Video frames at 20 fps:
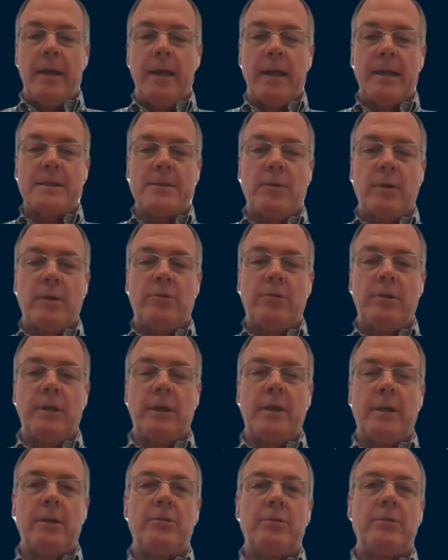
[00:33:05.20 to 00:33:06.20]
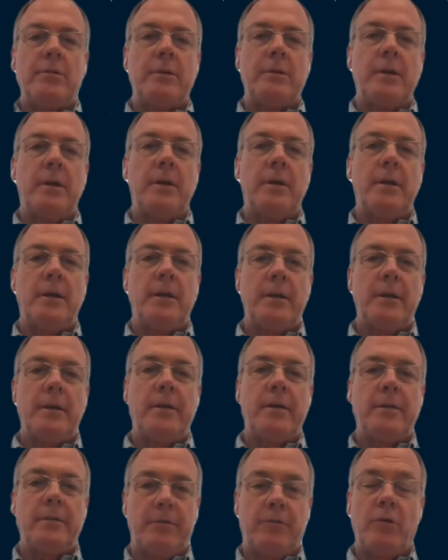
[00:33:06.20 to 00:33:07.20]
Thank you, Fred, for your questions
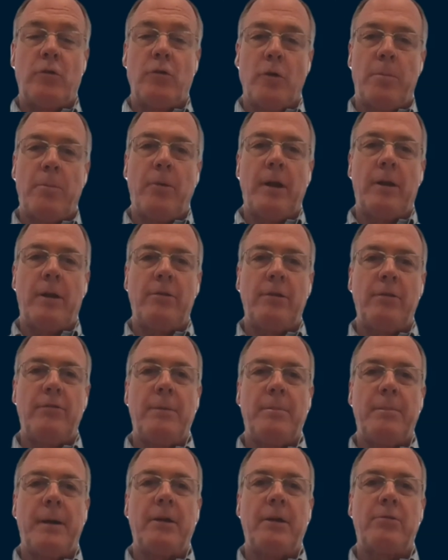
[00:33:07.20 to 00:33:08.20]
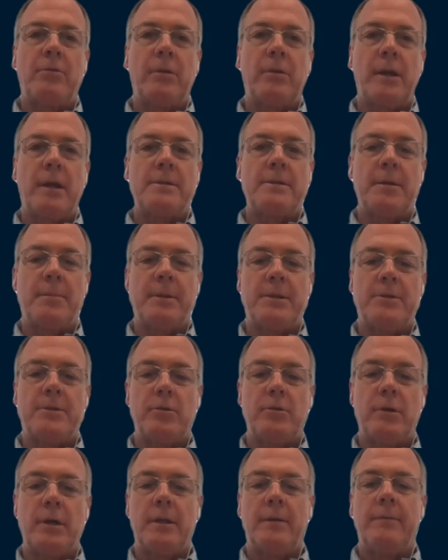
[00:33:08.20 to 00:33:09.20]
about the ticket
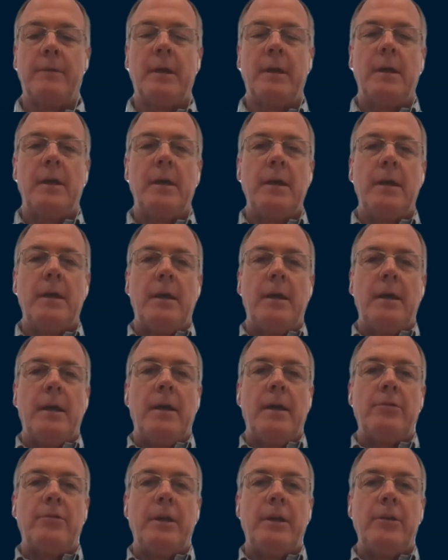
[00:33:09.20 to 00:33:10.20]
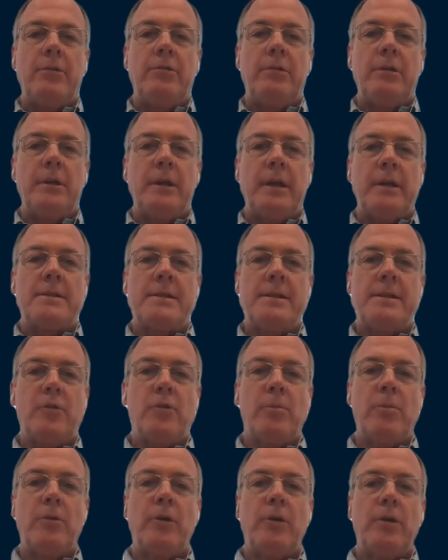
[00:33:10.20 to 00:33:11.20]
and especially corporate that you're
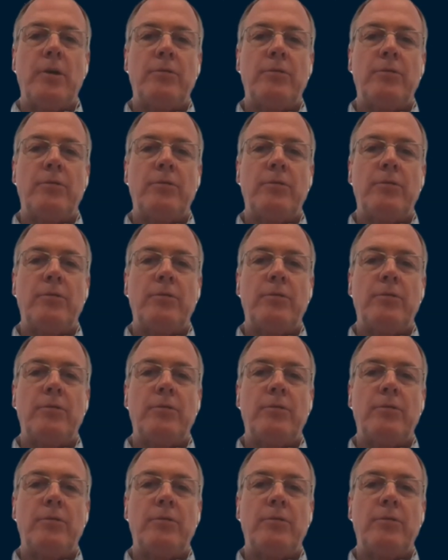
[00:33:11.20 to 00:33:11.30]
mentioning.